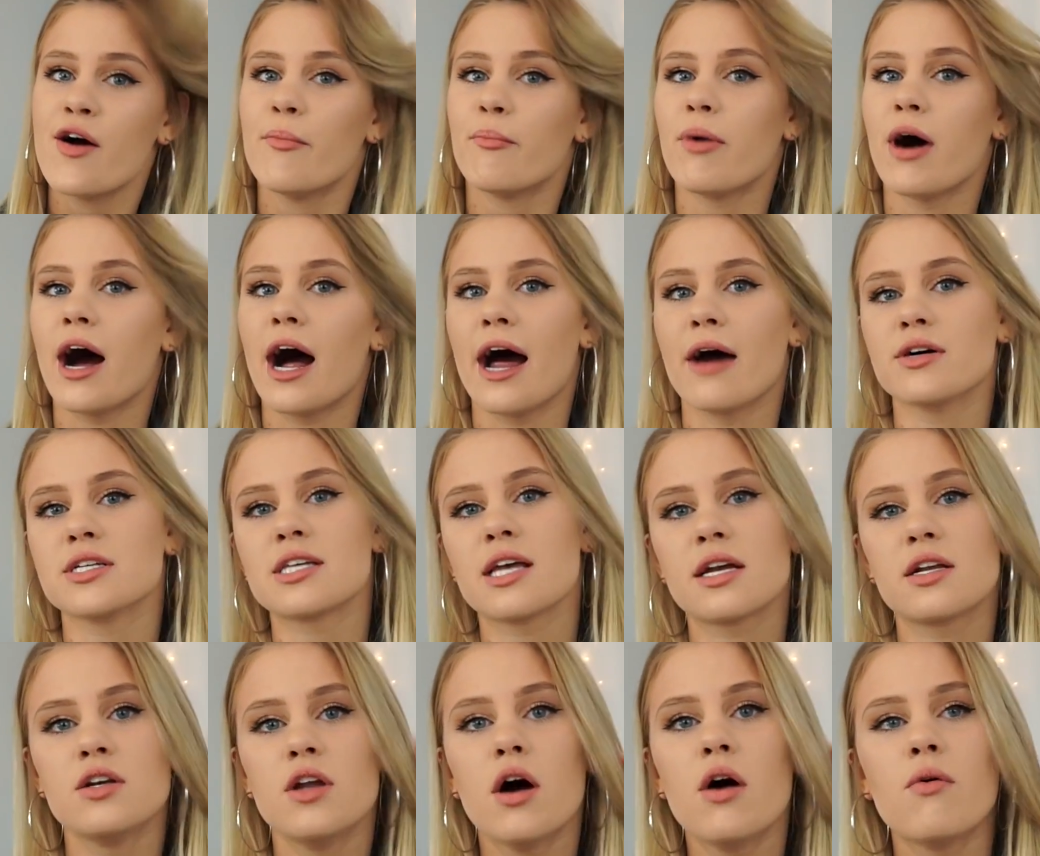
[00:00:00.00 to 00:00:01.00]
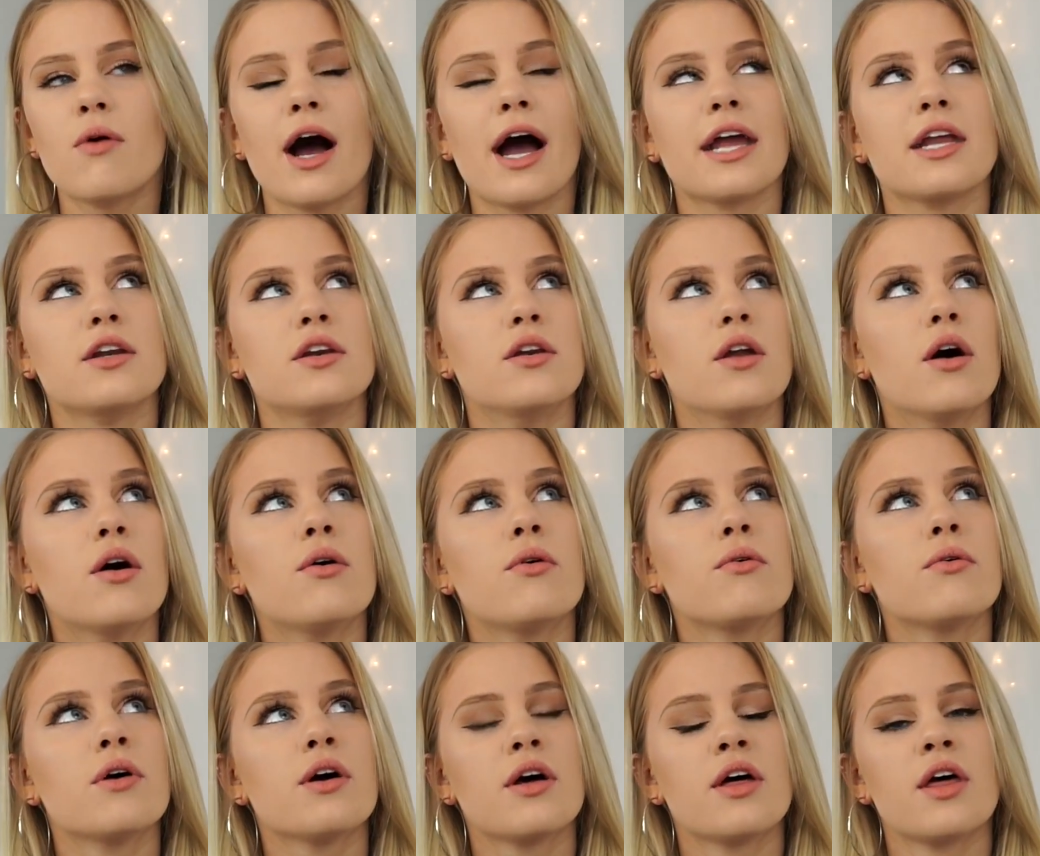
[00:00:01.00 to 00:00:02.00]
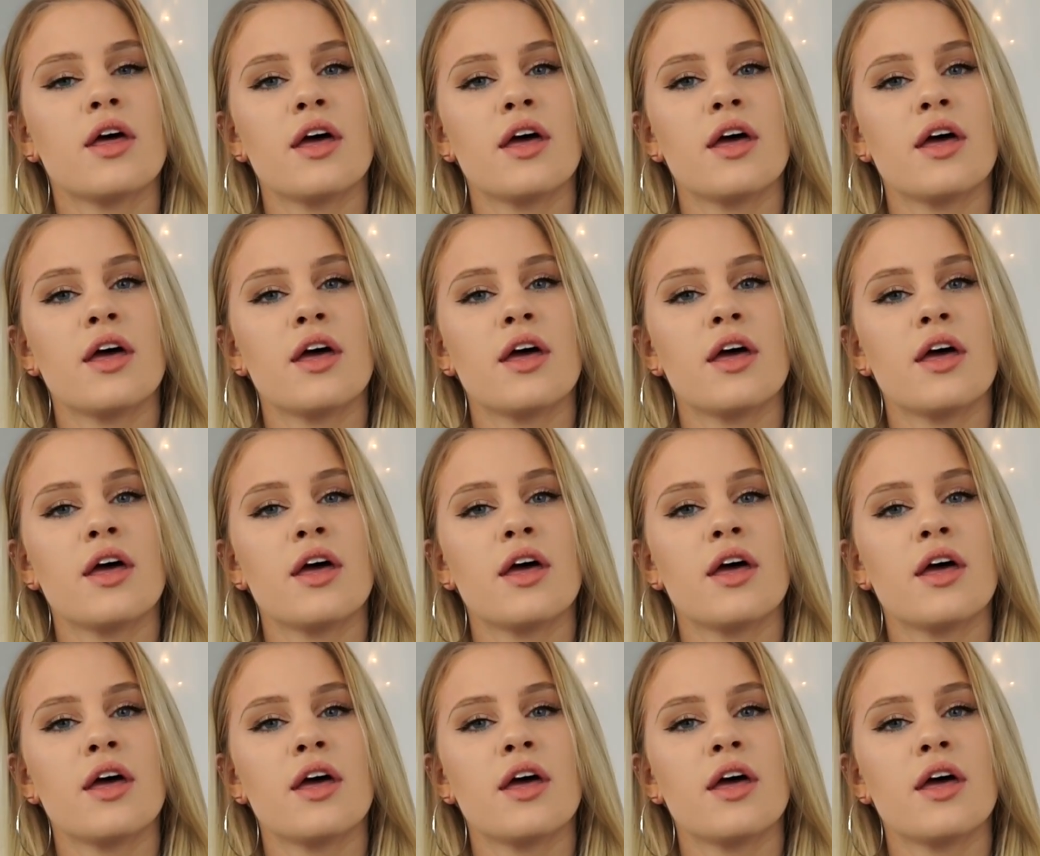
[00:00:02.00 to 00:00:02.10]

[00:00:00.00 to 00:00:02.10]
But I was like, no, I know